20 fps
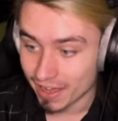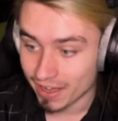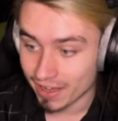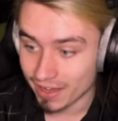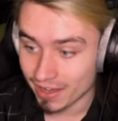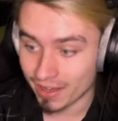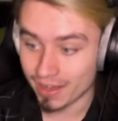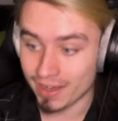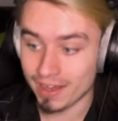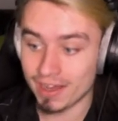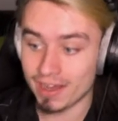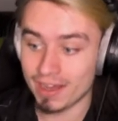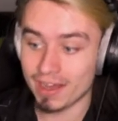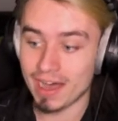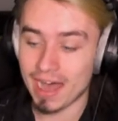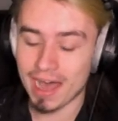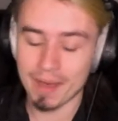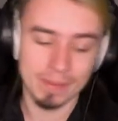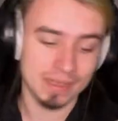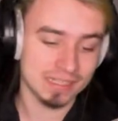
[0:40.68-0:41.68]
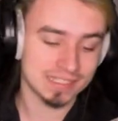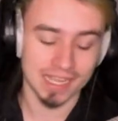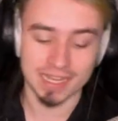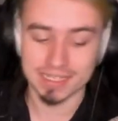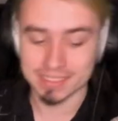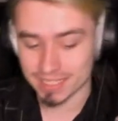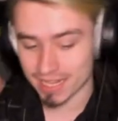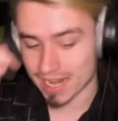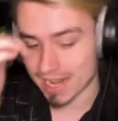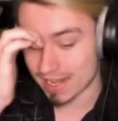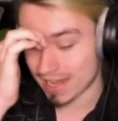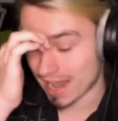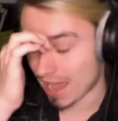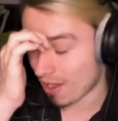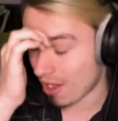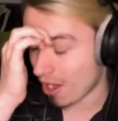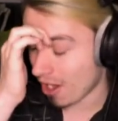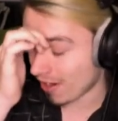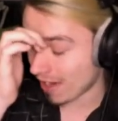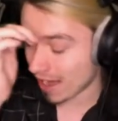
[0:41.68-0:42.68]
Oh, I'm excited to get in now.
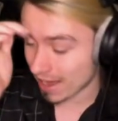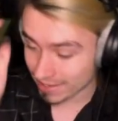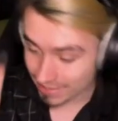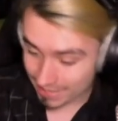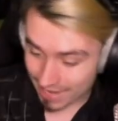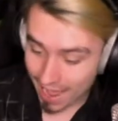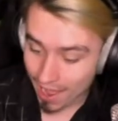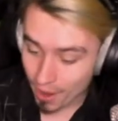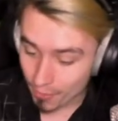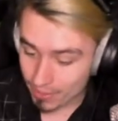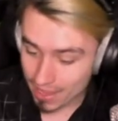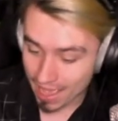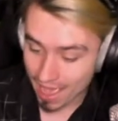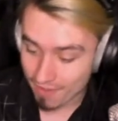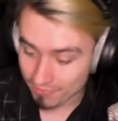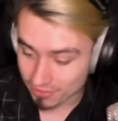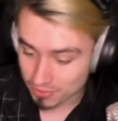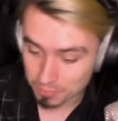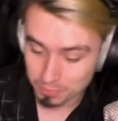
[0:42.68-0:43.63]
Alright, now we have to